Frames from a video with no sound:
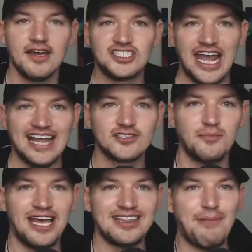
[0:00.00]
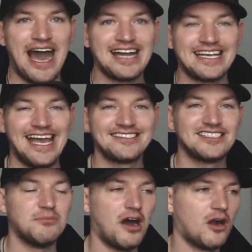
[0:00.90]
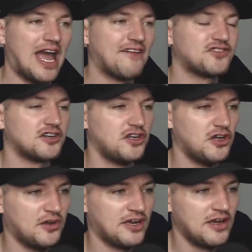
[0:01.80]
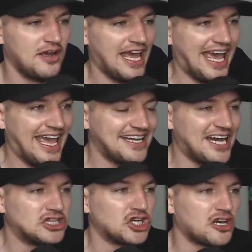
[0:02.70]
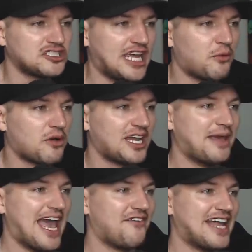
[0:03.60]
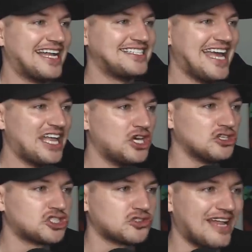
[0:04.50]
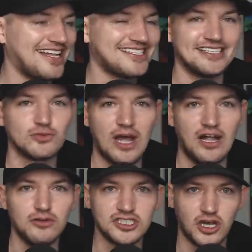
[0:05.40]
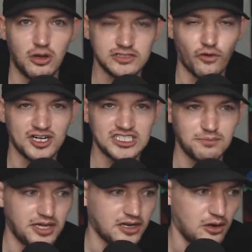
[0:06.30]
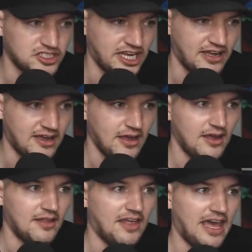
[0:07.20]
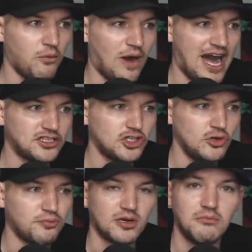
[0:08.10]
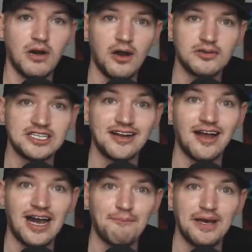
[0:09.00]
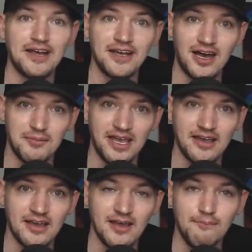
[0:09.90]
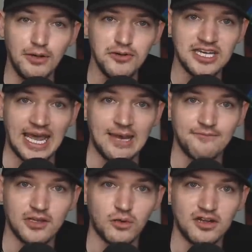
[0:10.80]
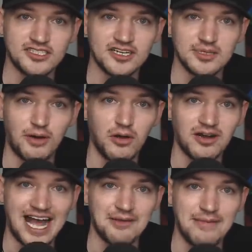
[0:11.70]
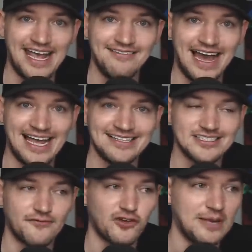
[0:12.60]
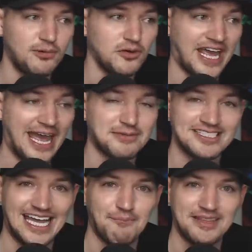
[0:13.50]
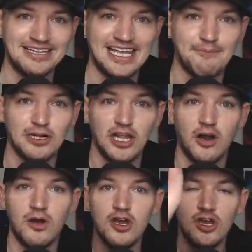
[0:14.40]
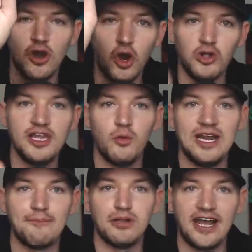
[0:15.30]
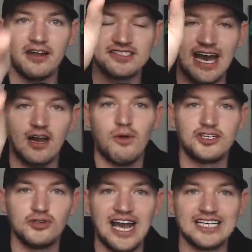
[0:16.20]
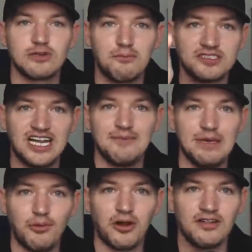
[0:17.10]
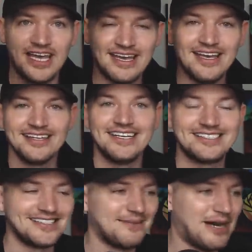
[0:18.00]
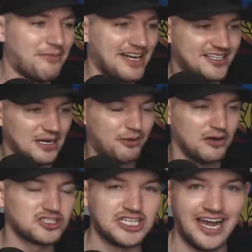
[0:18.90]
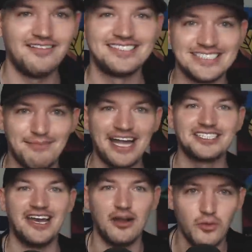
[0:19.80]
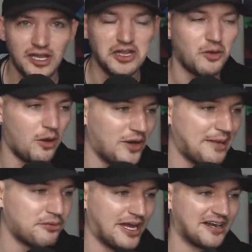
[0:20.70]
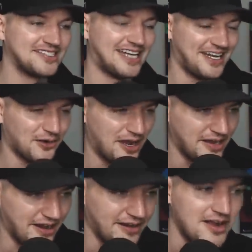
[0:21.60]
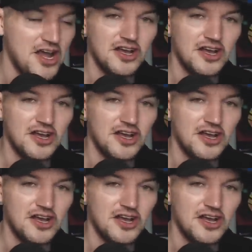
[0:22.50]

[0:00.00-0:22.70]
Chance will be on the podcast tomorrow afternoon. And uh, Thursday, we're going to be having on Daniel Strelitz as well, who's a coach for Chip Leader Coaching. They want to promote their upcoming boot camp for the World Series of Poker on May ninth. It's a free boot camp. Sign up in the link below. Only winning players. I don't want you guys representing me poorly. This isn't my buddy Doug Polk's channel. This is my channel. We only want winning players sending around here.